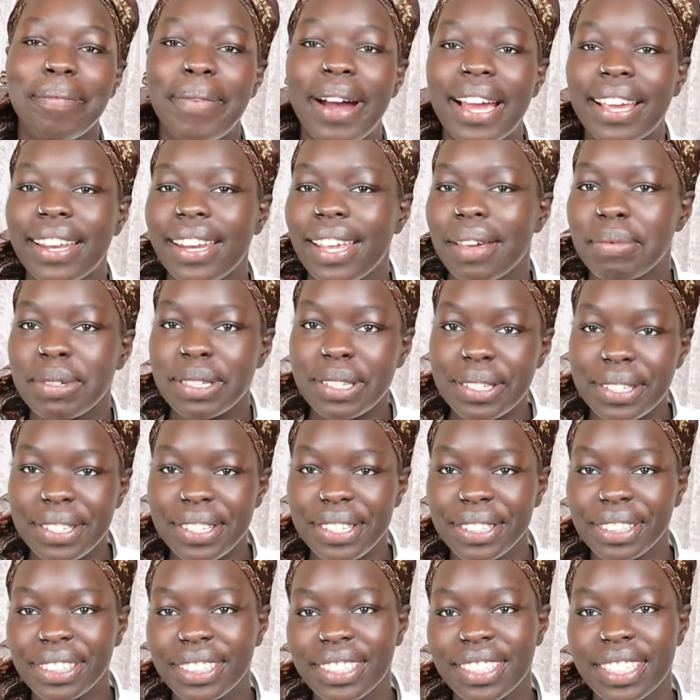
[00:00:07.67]
My name is
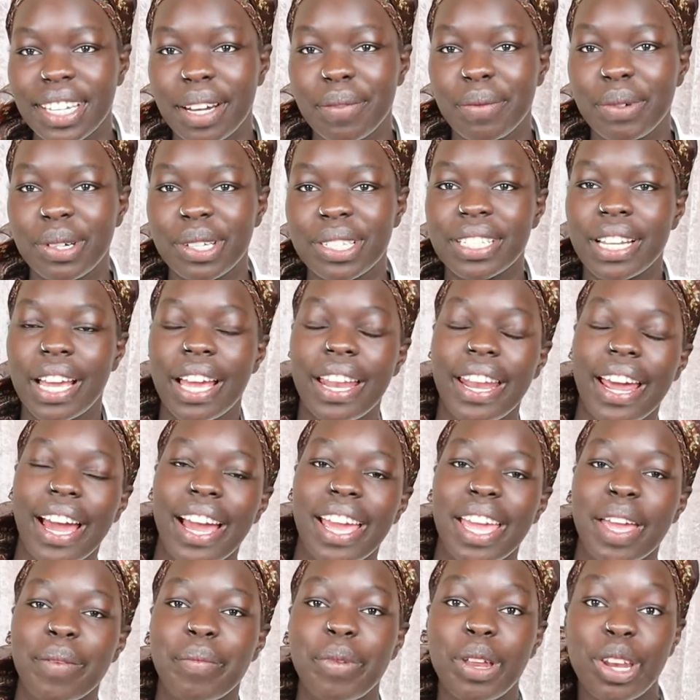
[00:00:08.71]
Nurse Nyamouch and I
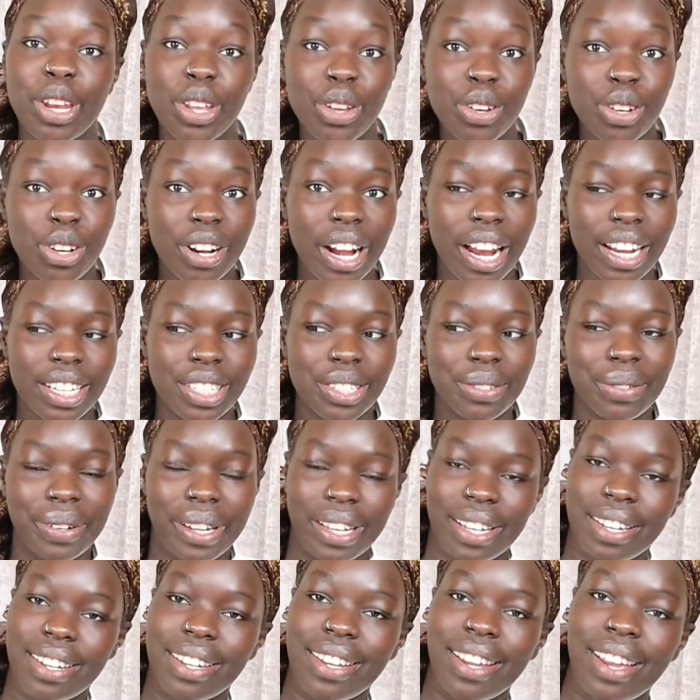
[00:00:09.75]
am a new
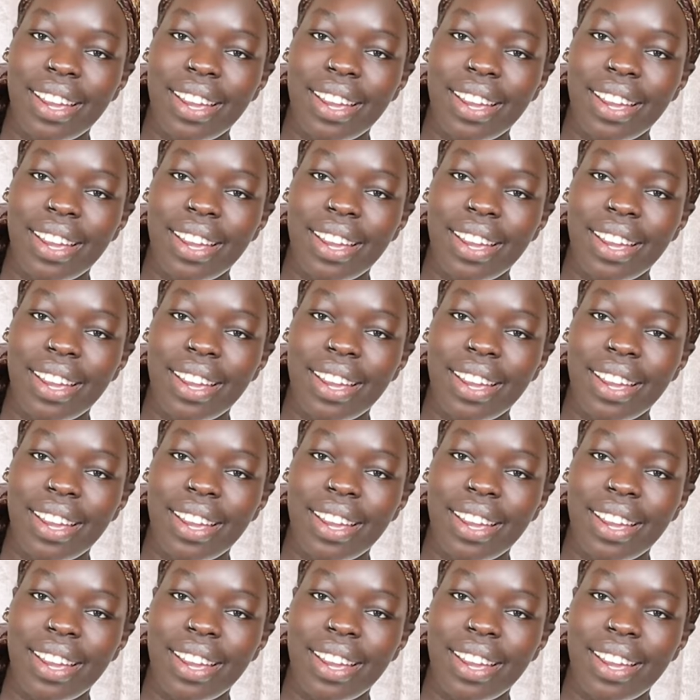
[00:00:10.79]
graduate